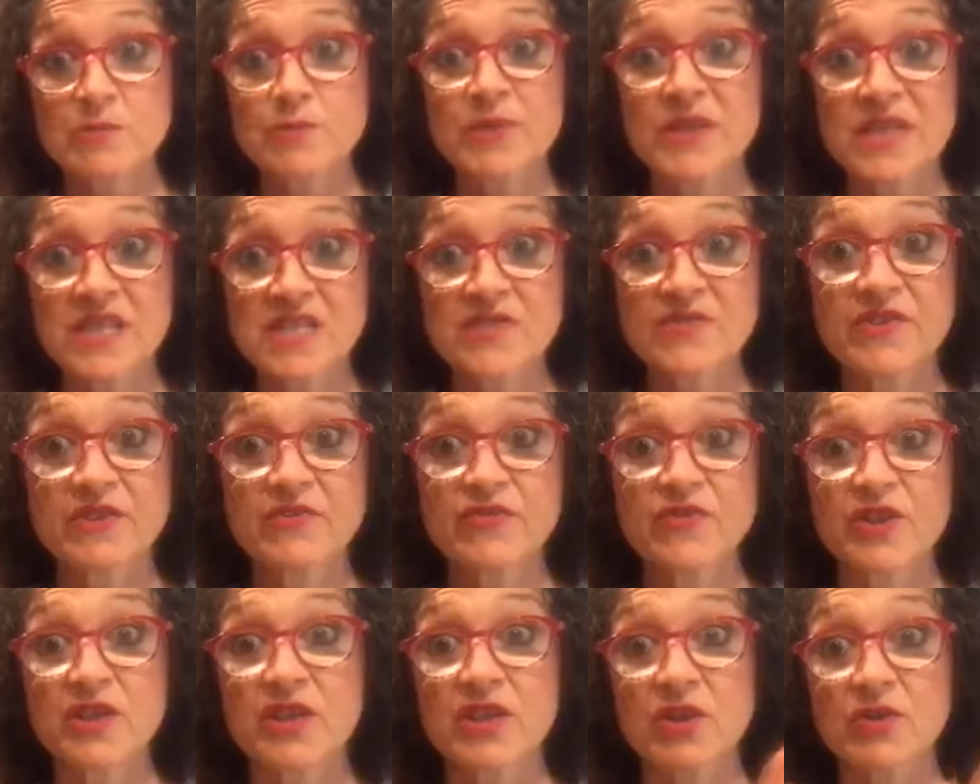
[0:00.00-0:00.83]
Please feel
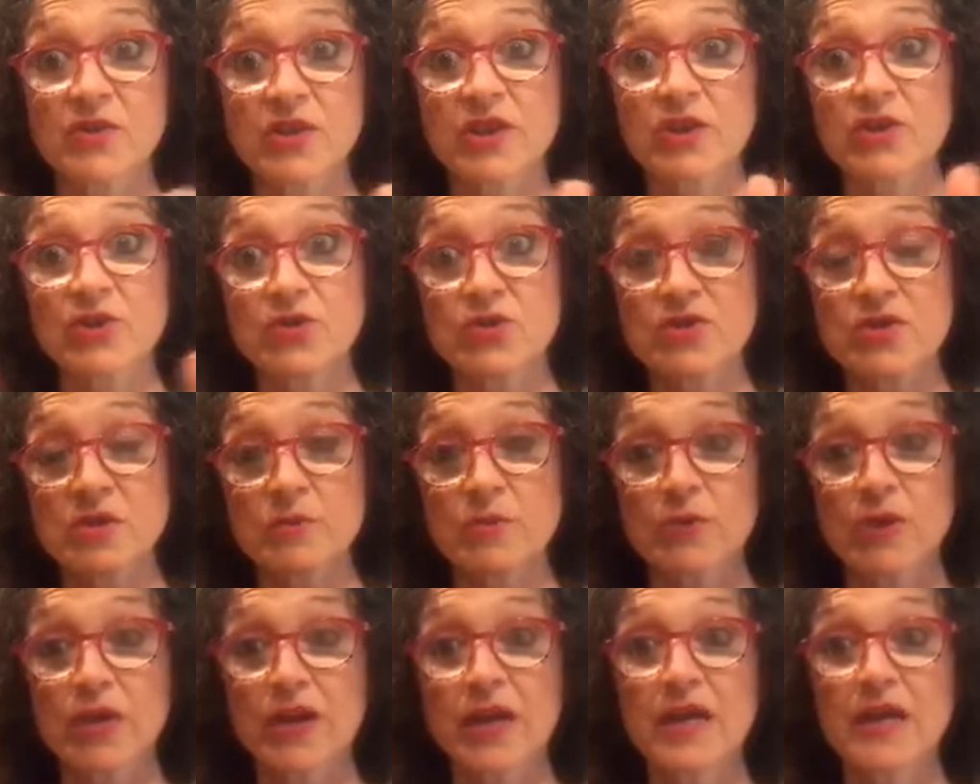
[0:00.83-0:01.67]
free to go there, use them,
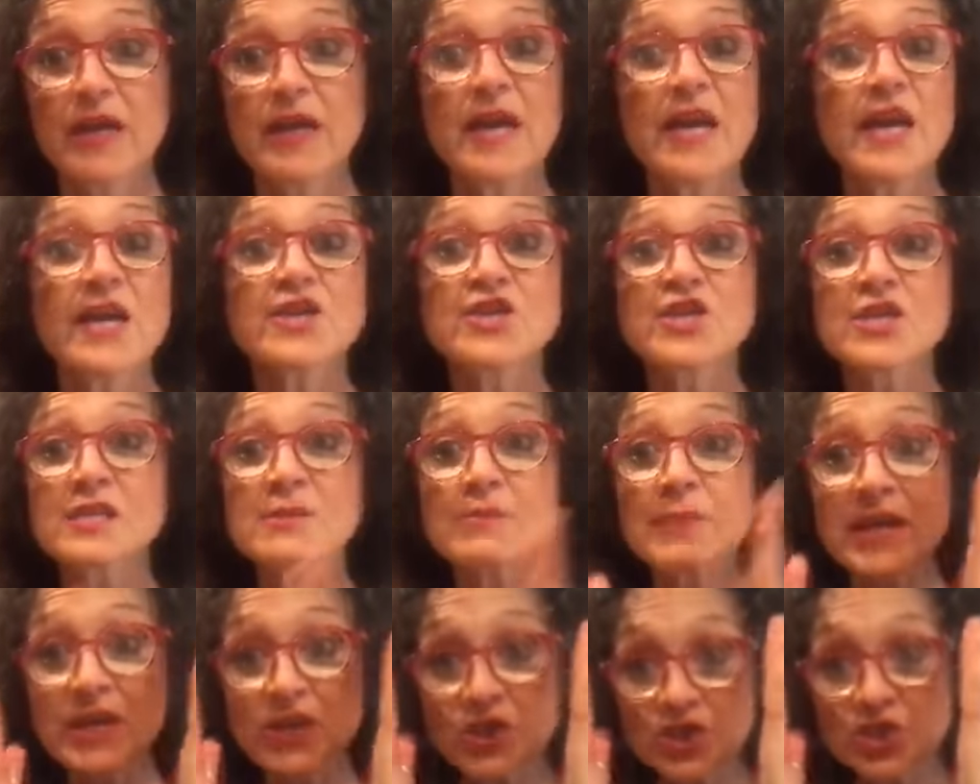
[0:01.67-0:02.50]
okay? Just
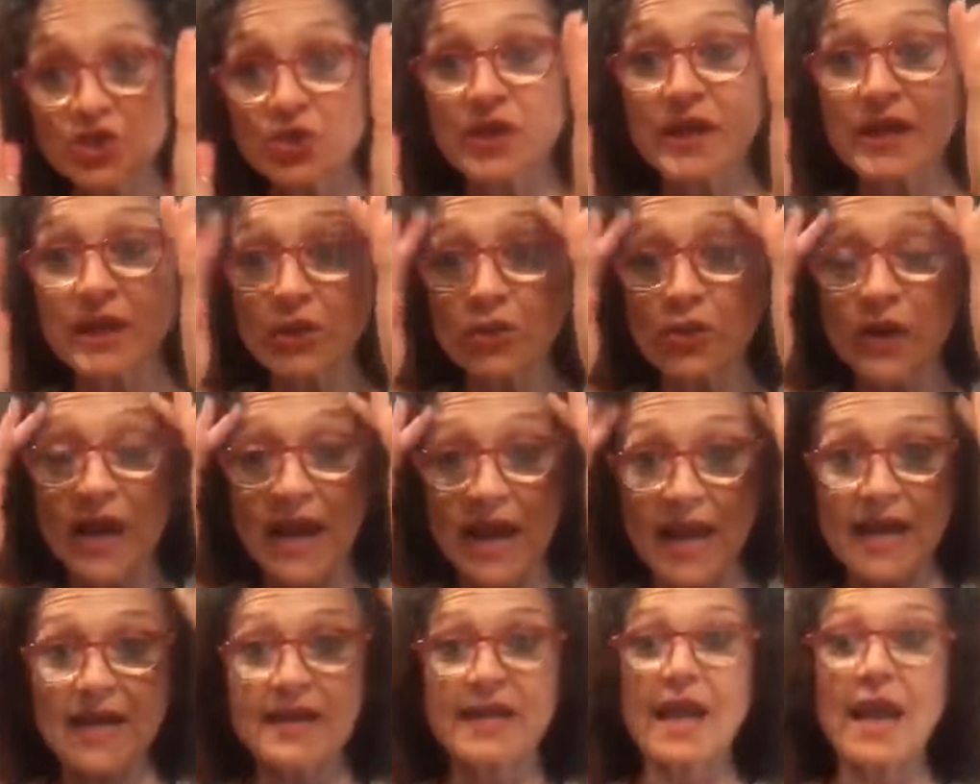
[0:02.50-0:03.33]
make sure in your
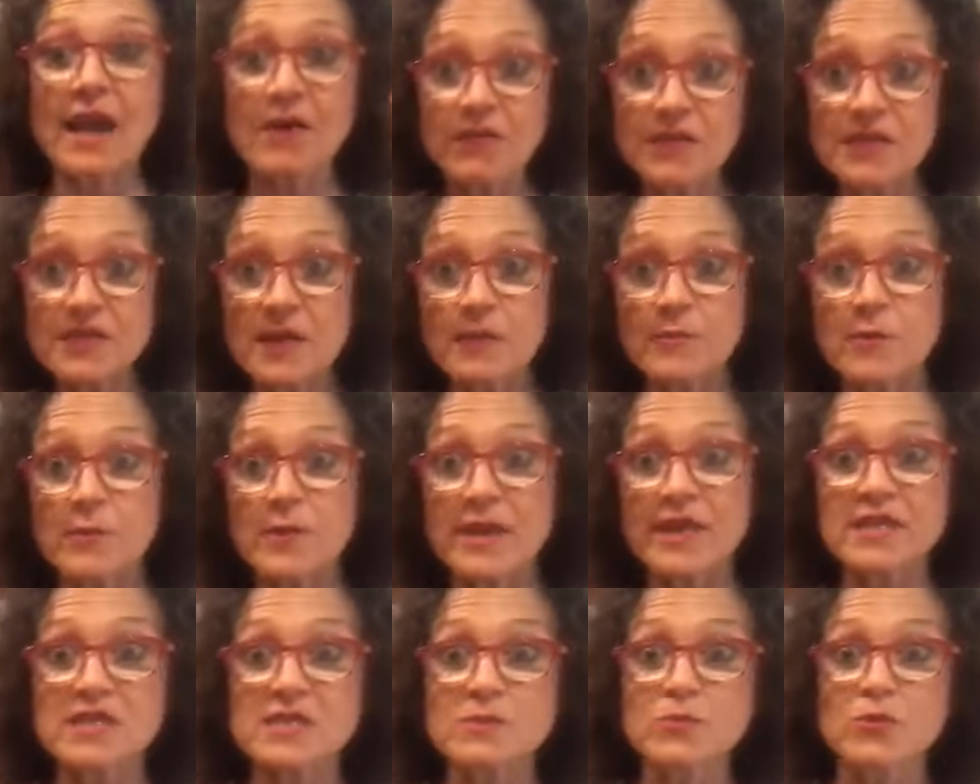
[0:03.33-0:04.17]
head, every time you
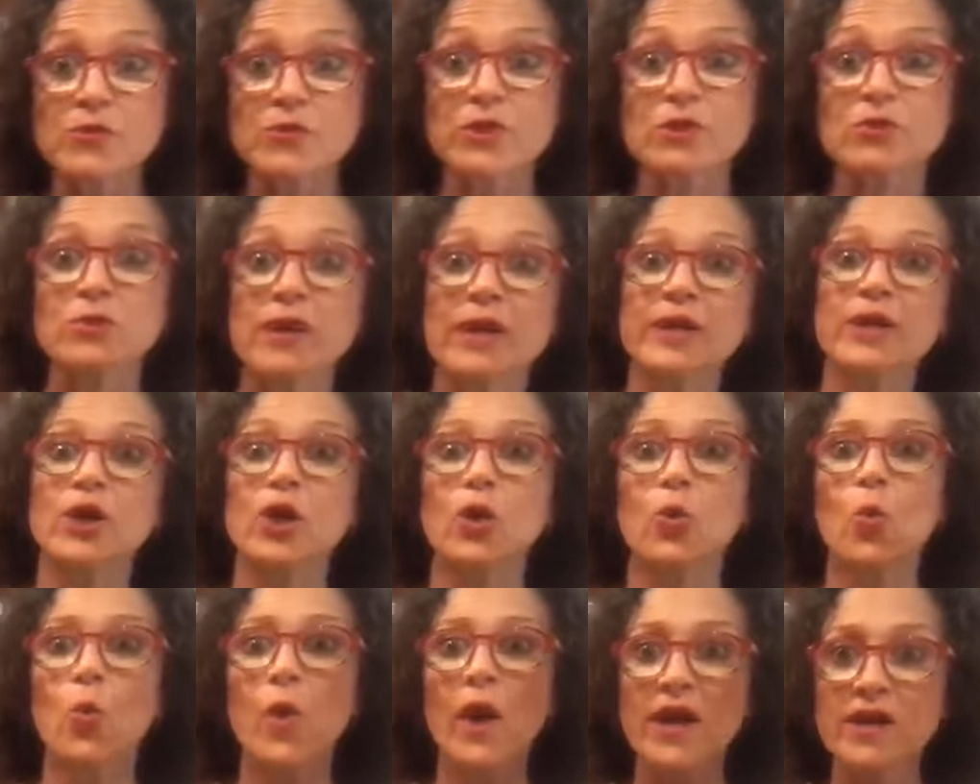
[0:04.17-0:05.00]
make a smoothie, you got to
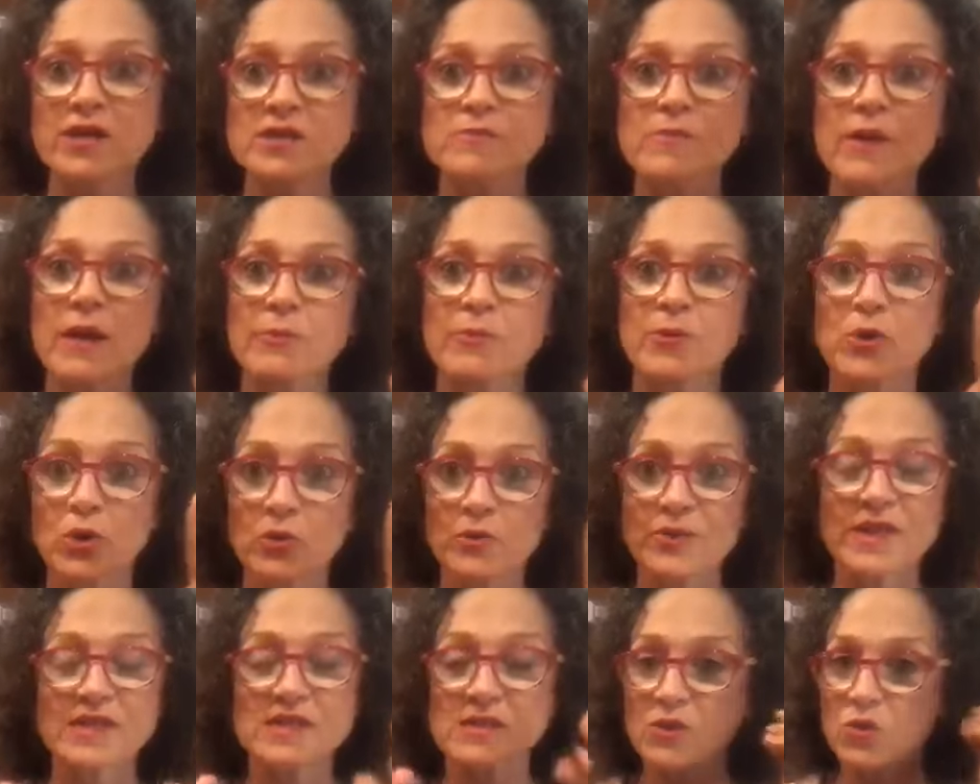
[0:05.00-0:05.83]
go, where's my
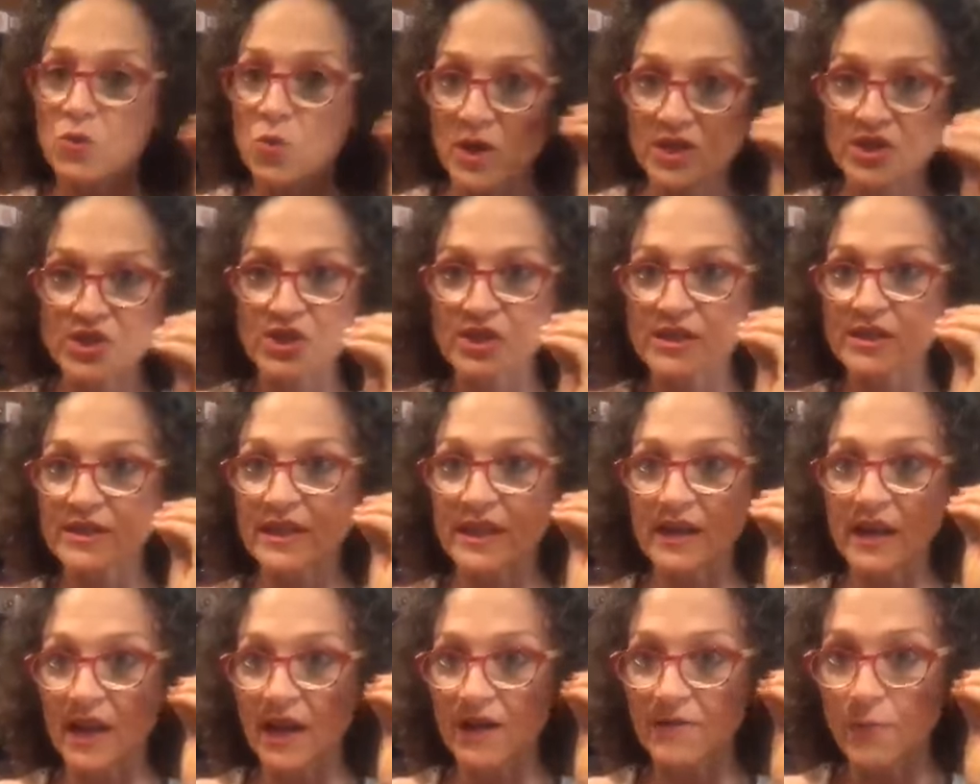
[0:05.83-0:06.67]
that's the question
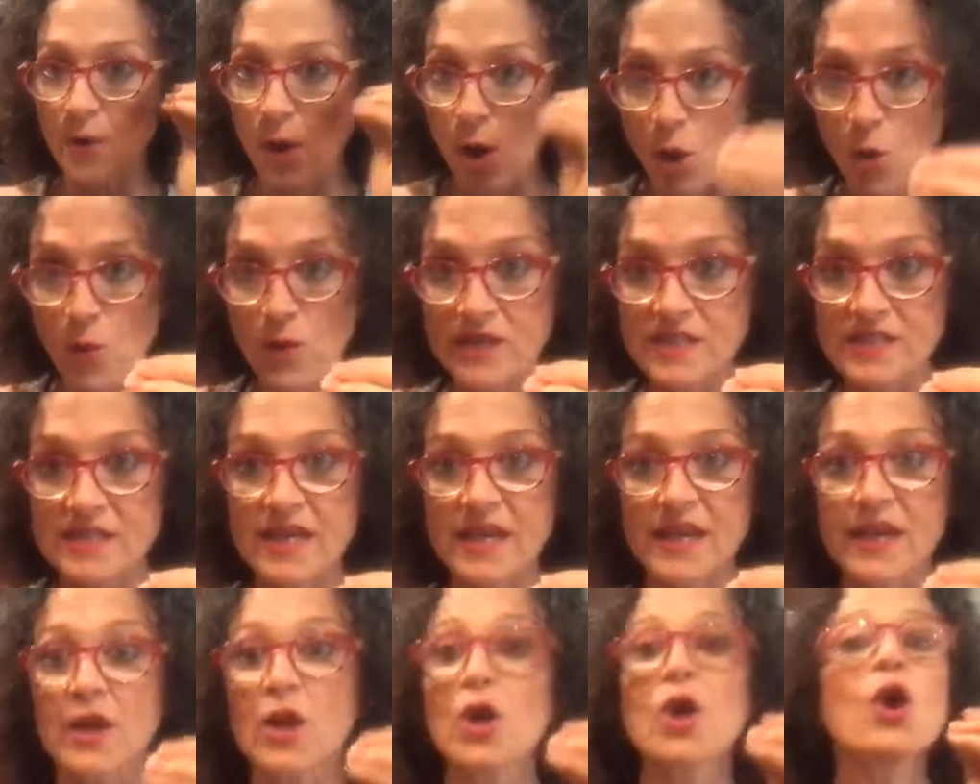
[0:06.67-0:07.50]
that I'm always
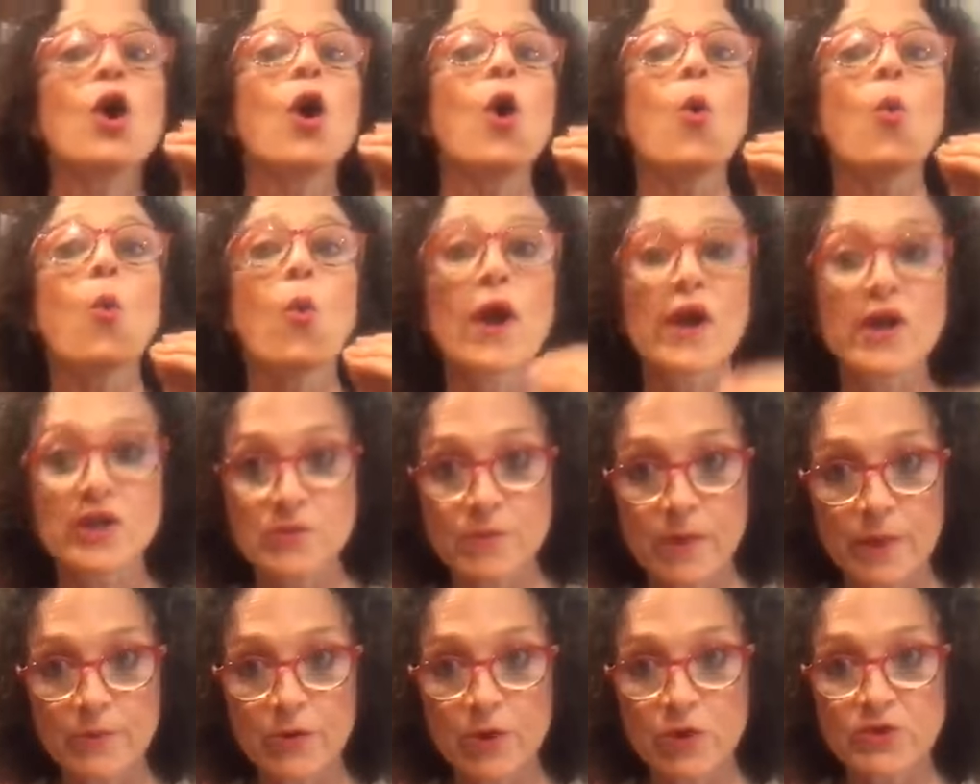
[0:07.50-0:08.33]
saying. Where's
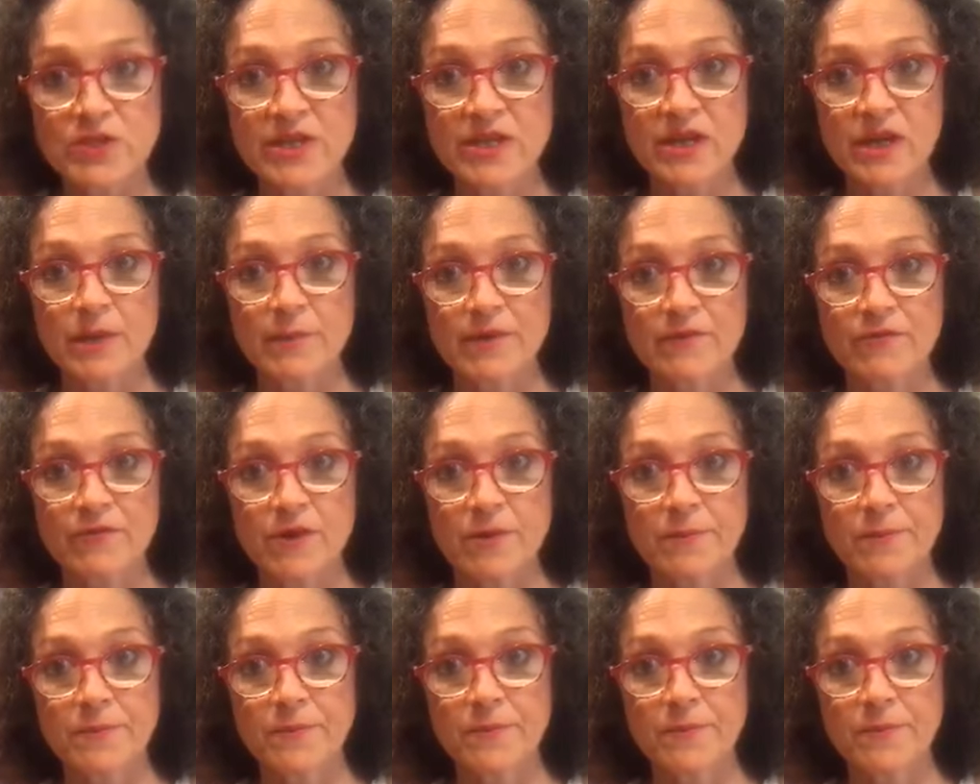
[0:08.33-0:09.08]
my protein coming from?